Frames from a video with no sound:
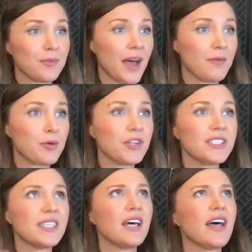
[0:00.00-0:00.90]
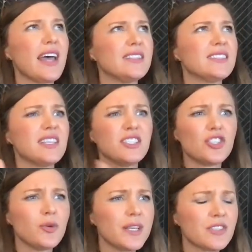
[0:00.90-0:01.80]
That pre-sale ends in
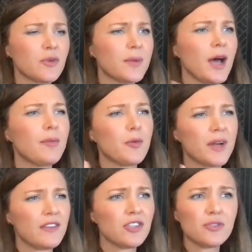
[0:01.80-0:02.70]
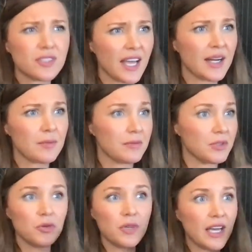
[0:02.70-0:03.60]
2 weeks from now, but whenever you sign up,
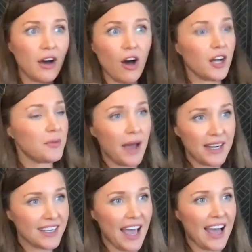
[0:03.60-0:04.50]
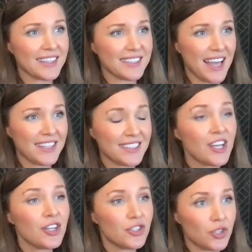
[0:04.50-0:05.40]
you get automatic access
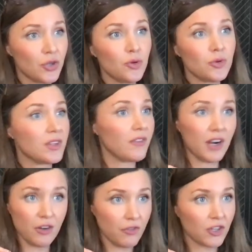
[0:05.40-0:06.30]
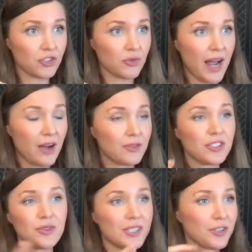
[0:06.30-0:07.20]
to the very first round.
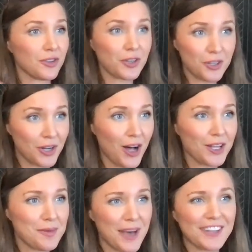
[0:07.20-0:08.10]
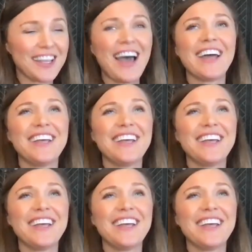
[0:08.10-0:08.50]
You get to learn all about that.